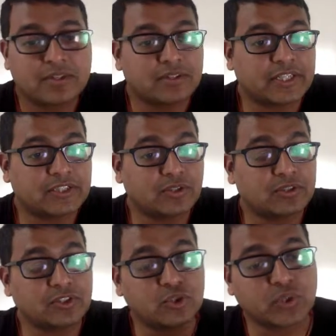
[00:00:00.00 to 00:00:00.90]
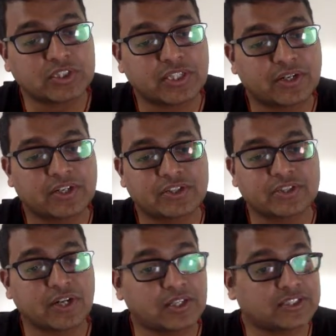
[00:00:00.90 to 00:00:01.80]
Right? The newer generation,
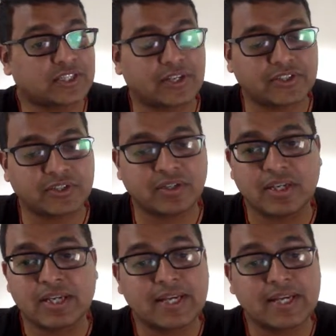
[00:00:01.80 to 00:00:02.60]
the younger generation